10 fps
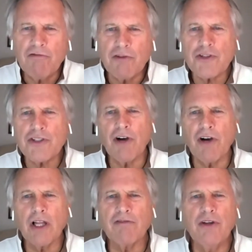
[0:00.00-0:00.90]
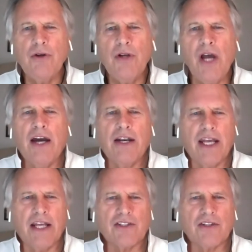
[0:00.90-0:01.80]
First of all, if you know how to
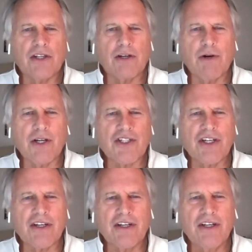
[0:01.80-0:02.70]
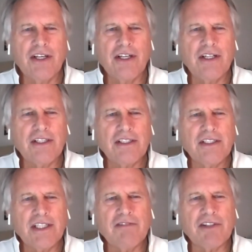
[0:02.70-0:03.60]
answer the question,
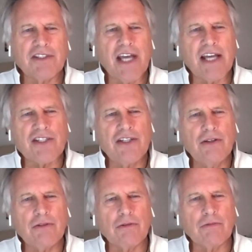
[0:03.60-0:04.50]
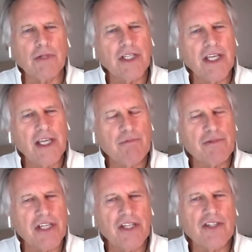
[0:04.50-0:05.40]
if it's asked you, what keeps
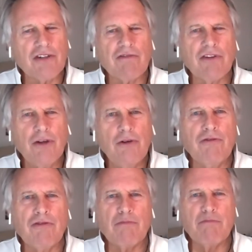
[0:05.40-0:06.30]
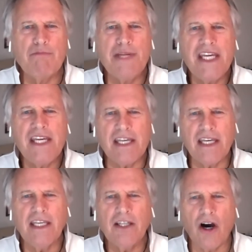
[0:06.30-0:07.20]
each of you from
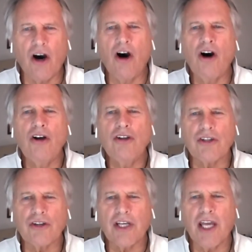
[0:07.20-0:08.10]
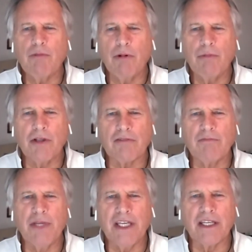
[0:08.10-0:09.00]
being all you're capable
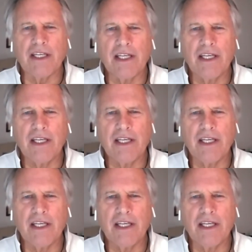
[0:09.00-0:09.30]
of being?